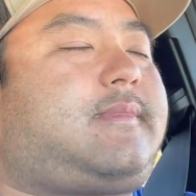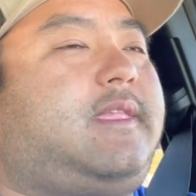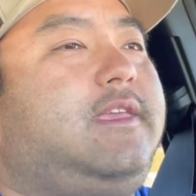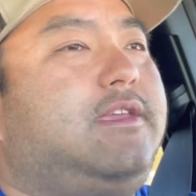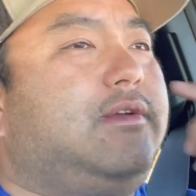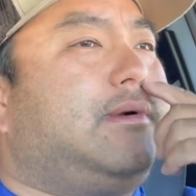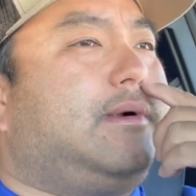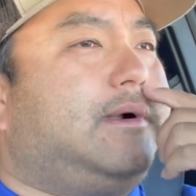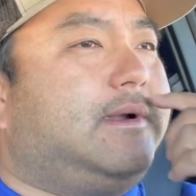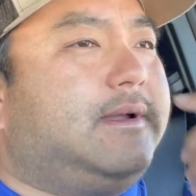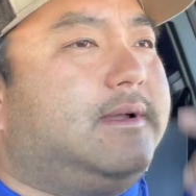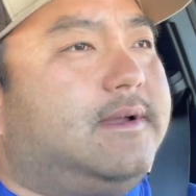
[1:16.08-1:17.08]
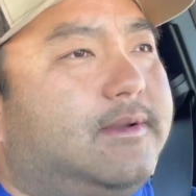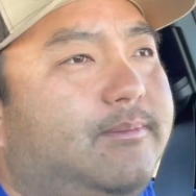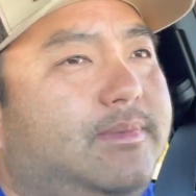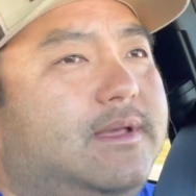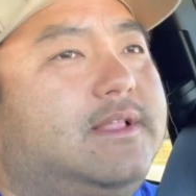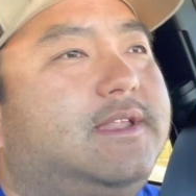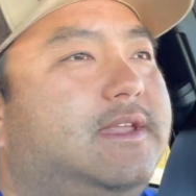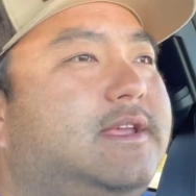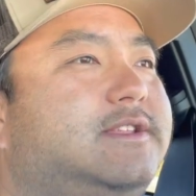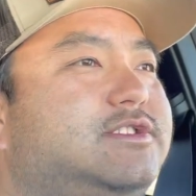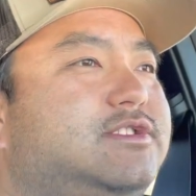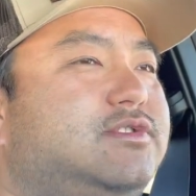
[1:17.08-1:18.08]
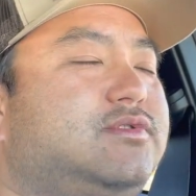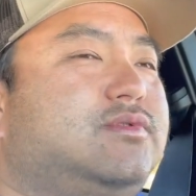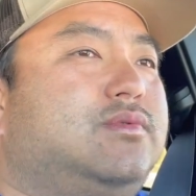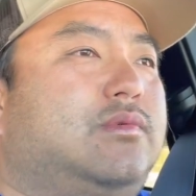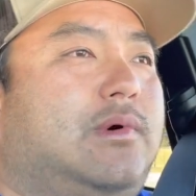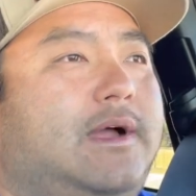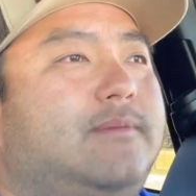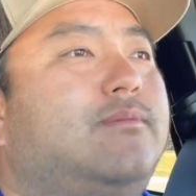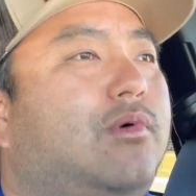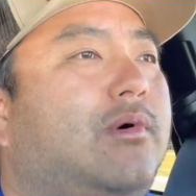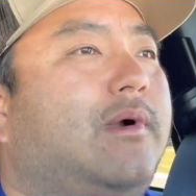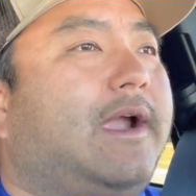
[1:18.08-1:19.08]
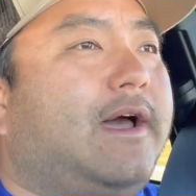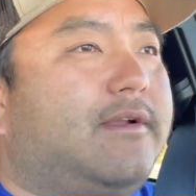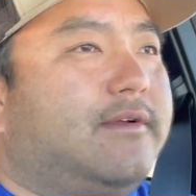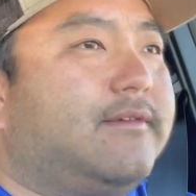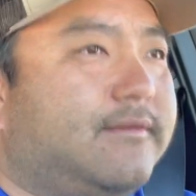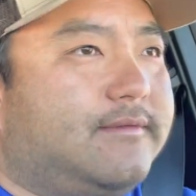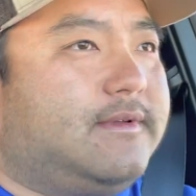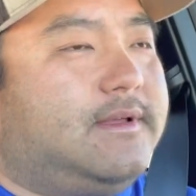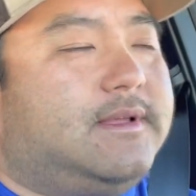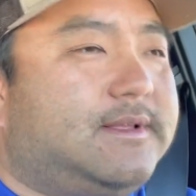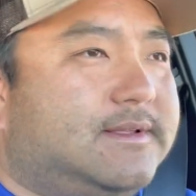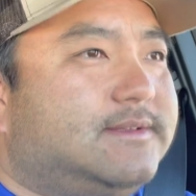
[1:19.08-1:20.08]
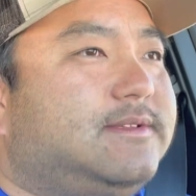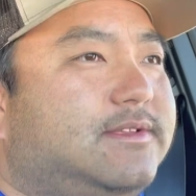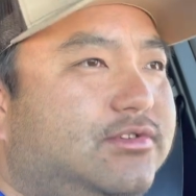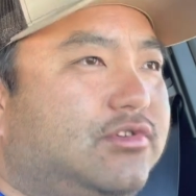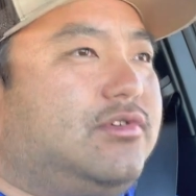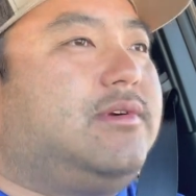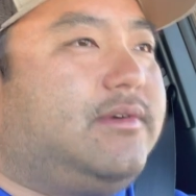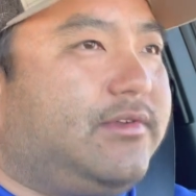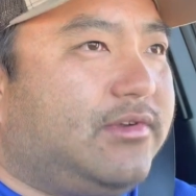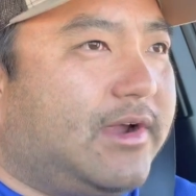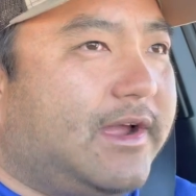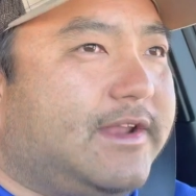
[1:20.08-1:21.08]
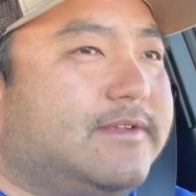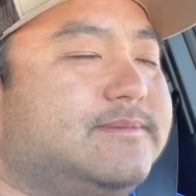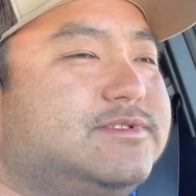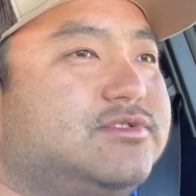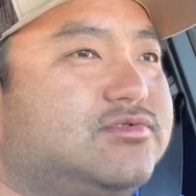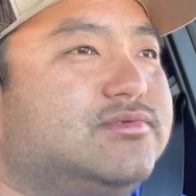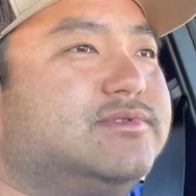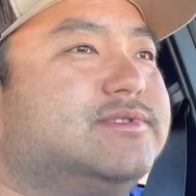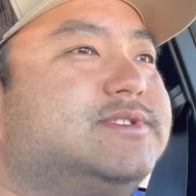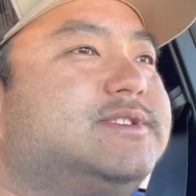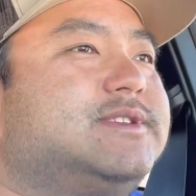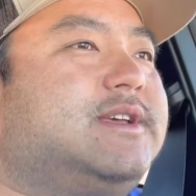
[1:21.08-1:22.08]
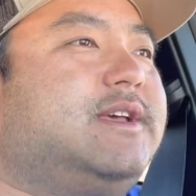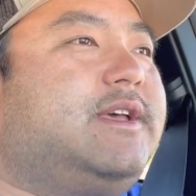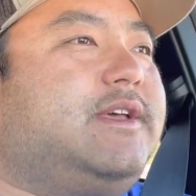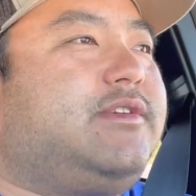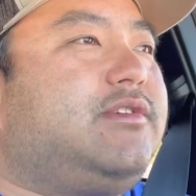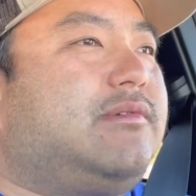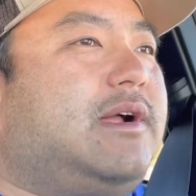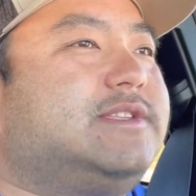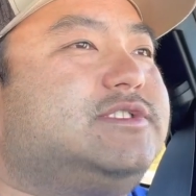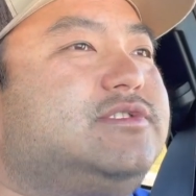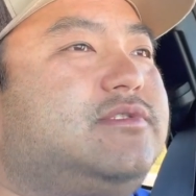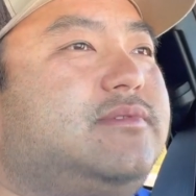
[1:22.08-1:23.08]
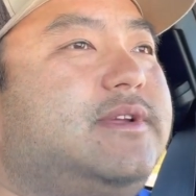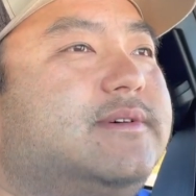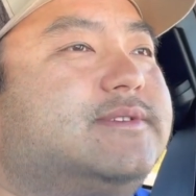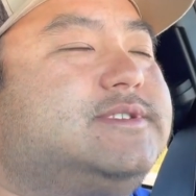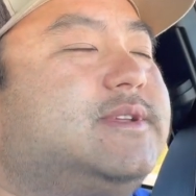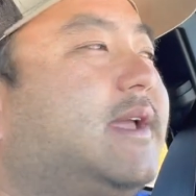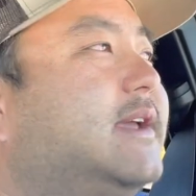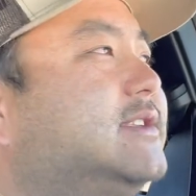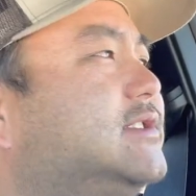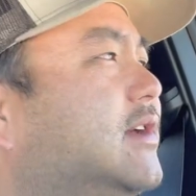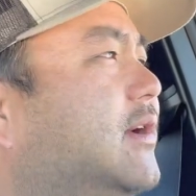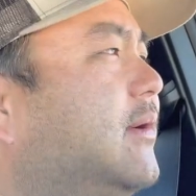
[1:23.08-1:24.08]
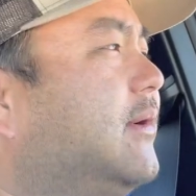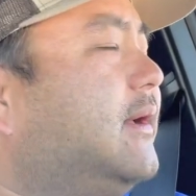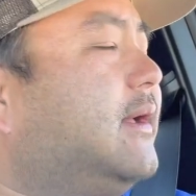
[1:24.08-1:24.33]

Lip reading: your ability to want more out of your items, your tools, your rods and your reels, okay? So